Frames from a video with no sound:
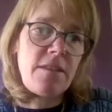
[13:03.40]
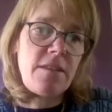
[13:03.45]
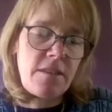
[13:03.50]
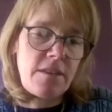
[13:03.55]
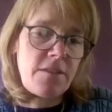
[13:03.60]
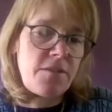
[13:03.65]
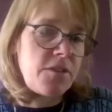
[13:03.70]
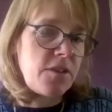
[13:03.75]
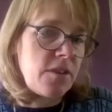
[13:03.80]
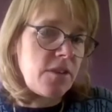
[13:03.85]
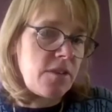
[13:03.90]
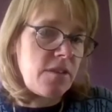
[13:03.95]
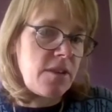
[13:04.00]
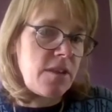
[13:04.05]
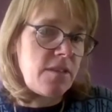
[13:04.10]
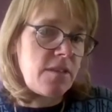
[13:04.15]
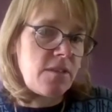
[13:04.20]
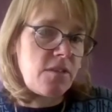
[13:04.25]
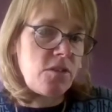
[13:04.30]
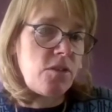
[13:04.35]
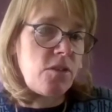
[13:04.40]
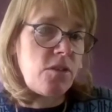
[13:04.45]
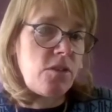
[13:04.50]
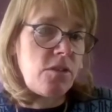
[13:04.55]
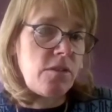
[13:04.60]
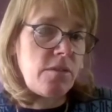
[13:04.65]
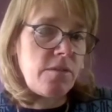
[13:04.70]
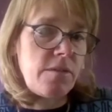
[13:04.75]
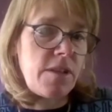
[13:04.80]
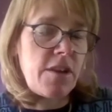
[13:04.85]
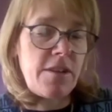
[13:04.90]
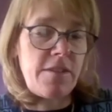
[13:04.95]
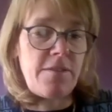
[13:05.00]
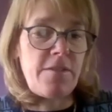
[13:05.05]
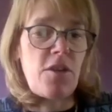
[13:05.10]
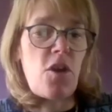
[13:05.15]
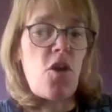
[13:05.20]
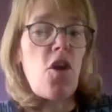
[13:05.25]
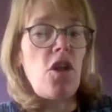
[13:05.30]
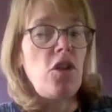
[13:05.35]
different diseases all
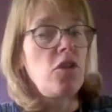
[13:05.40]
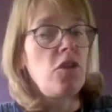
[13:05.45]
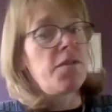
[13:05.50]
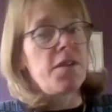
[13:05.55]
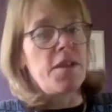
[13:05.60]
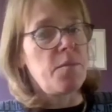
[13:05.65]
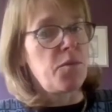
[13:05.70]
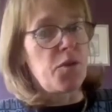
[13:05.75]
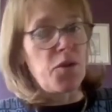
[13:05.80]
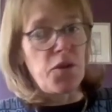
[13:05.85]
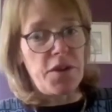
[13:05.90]
all yeah. over the